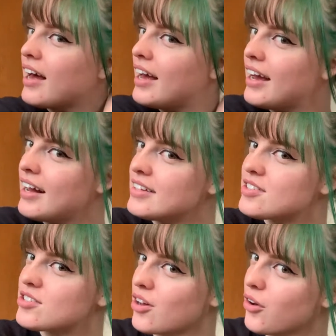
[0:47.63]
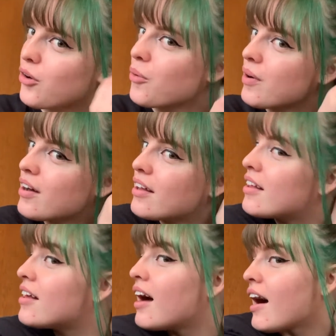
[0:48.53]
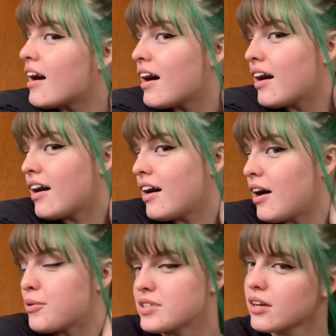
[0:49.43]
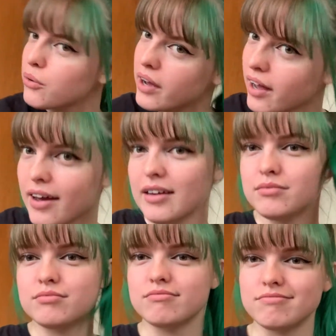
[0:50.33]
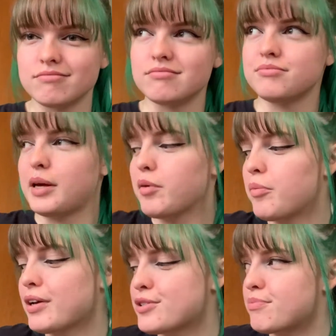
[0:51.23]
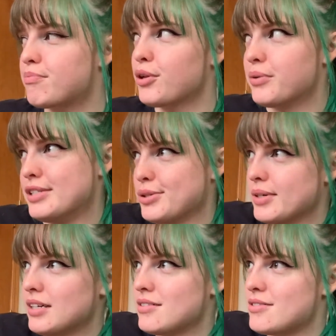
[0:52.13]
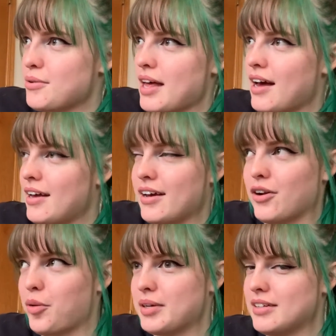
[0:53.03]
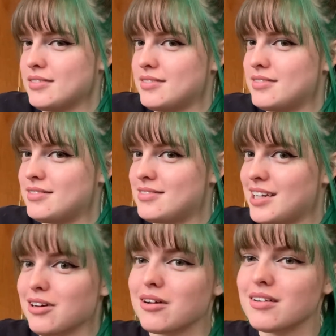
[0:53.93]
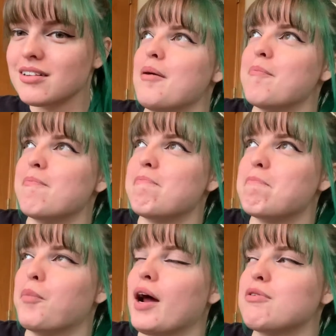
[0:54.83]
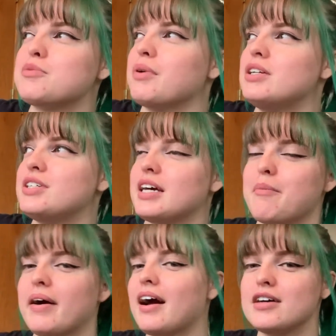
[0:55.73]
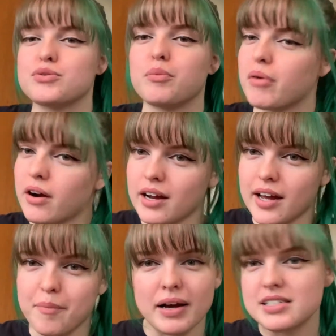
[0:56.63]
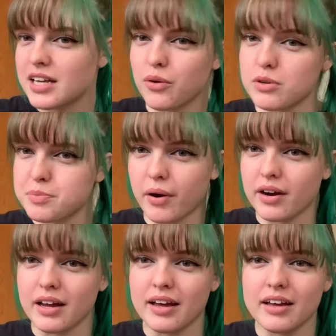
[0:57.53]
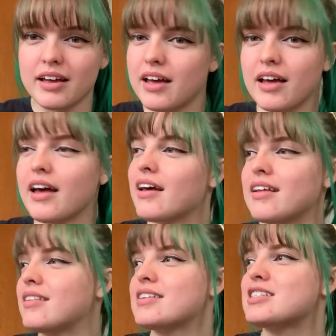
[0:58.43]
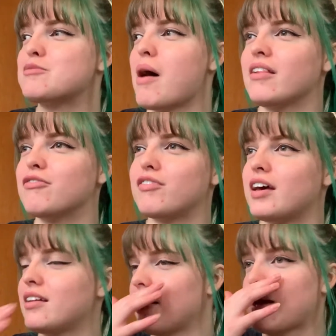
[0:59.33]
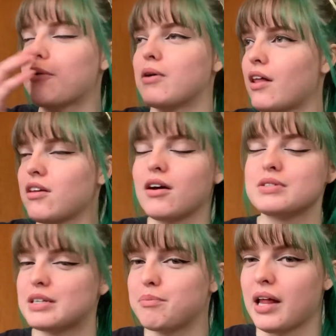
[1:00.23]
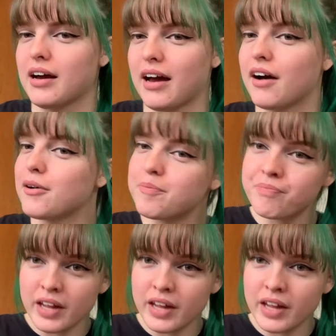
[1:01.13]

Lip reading: And so I was like, okay, maybe I'll mix blue into it so that it can all be teal. When I was bleaching it, my eyes were burning, my skin was burning, the smell of it, like I thought I was gonna black out.